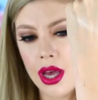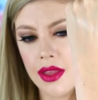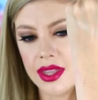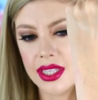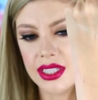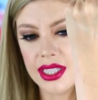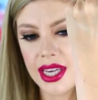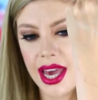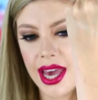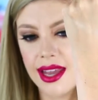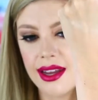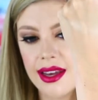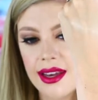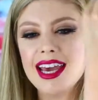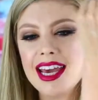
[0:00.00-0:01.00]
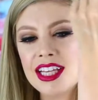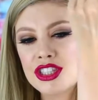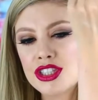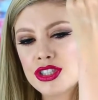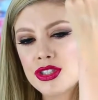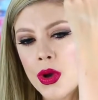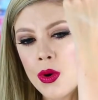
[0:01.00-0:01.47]
on the skin.
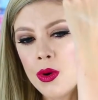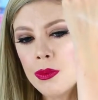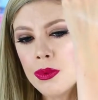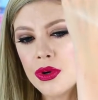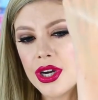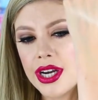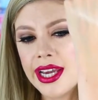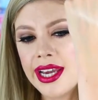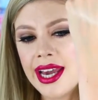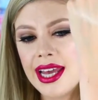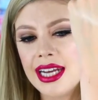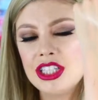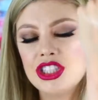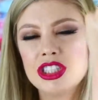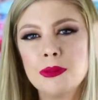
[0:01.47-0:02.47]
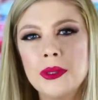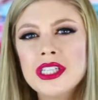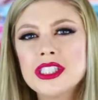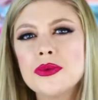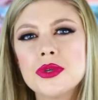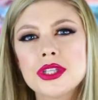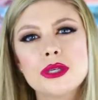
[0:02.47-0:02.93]
It's so pretty, and it just brings
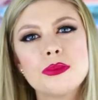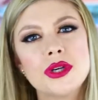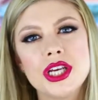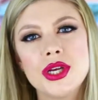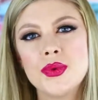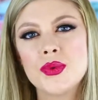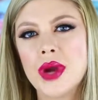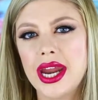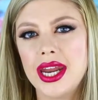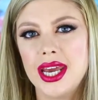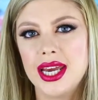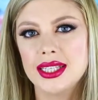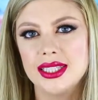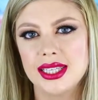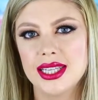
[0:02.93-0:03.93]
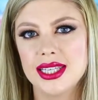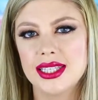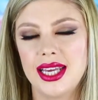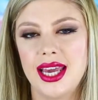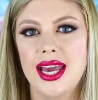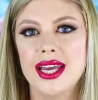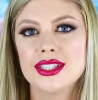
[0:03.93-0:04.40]
a really pretty radiance to the
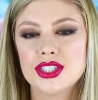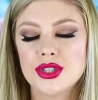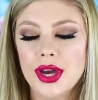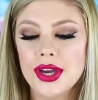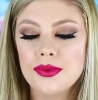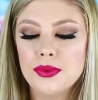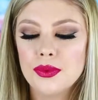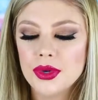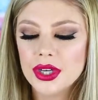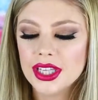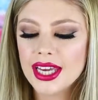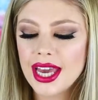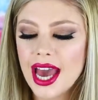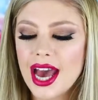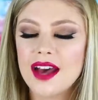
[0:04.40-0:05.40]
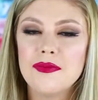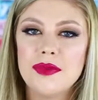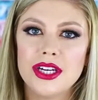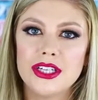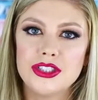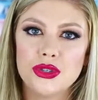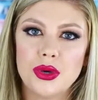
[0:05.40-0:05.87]
skin. So I really have
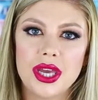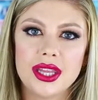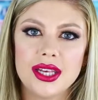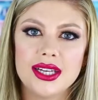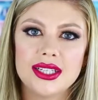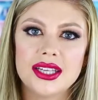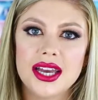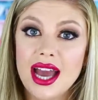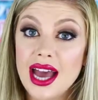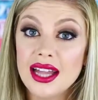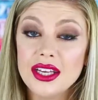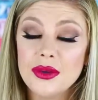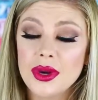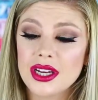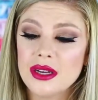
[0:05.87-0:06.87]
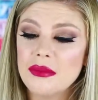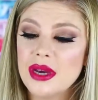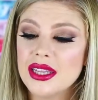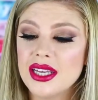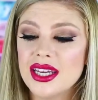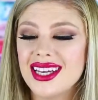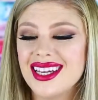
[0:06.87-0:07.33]
been enjoying this. I highly
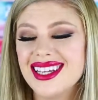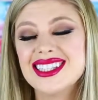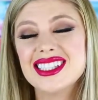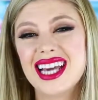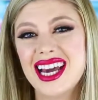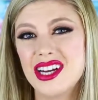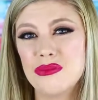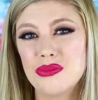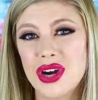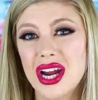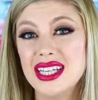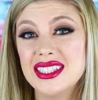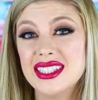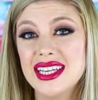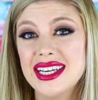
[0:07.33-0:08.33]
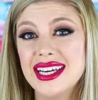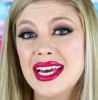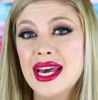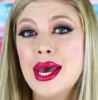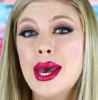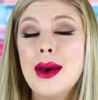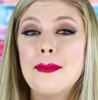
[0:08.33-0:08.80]
recommend it. It is kind of pricey,
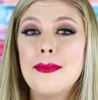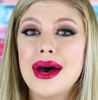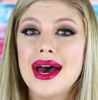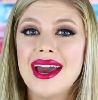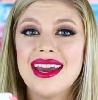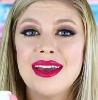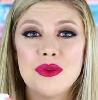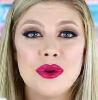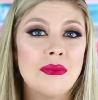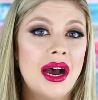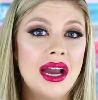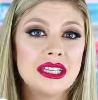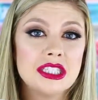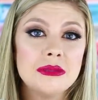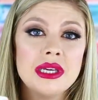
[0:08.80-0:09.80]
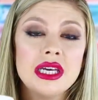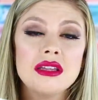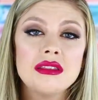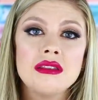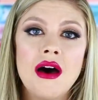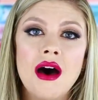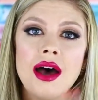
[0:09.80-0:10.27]
but it reminds me a
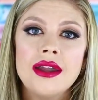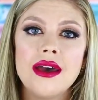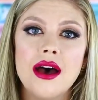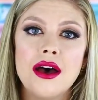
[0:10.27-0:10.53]
lot